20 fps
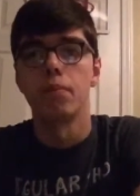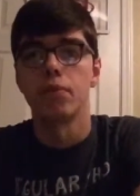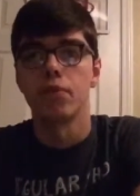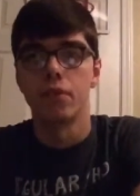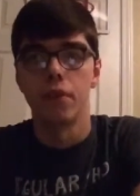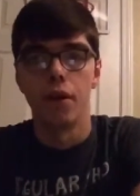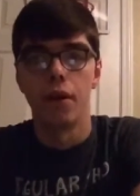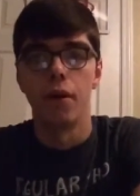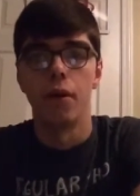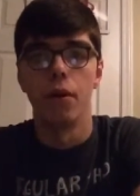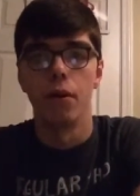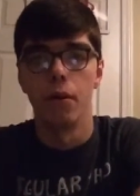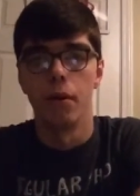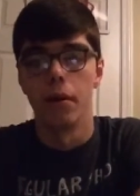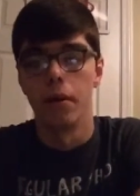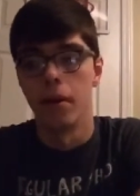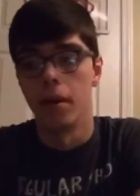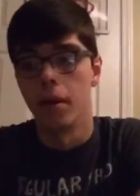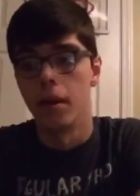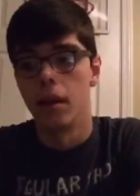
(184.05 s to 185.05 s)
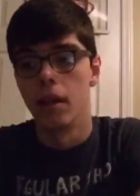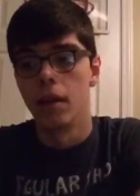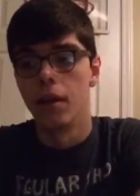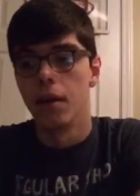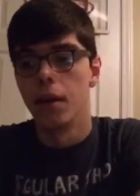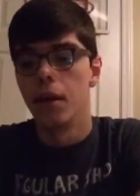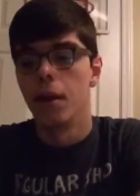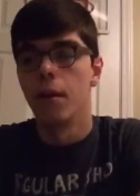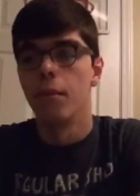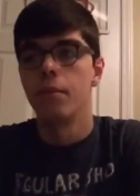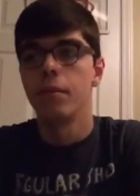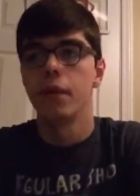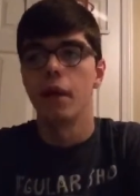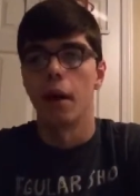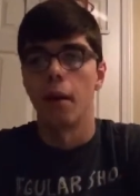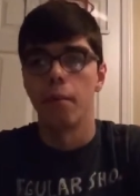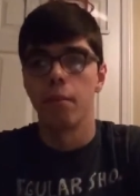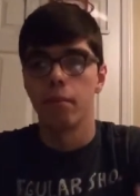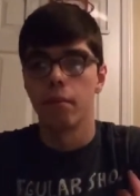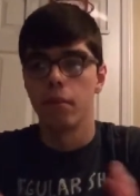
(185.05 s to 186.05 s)
So
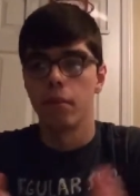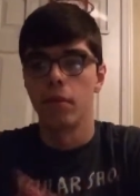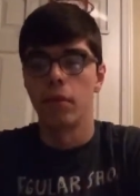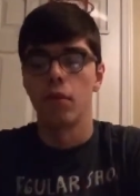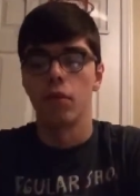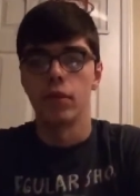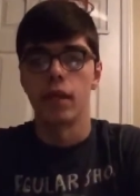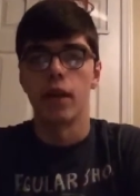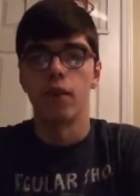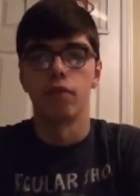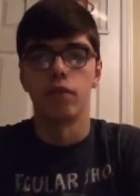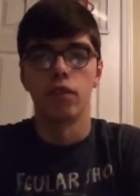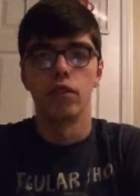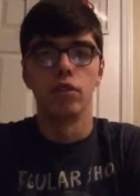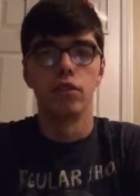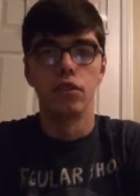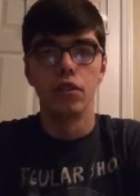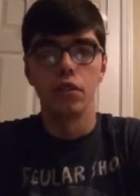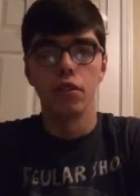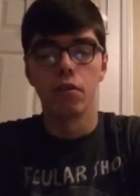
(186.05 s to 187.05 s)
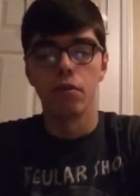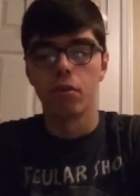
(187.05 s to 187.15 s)
yeah, without further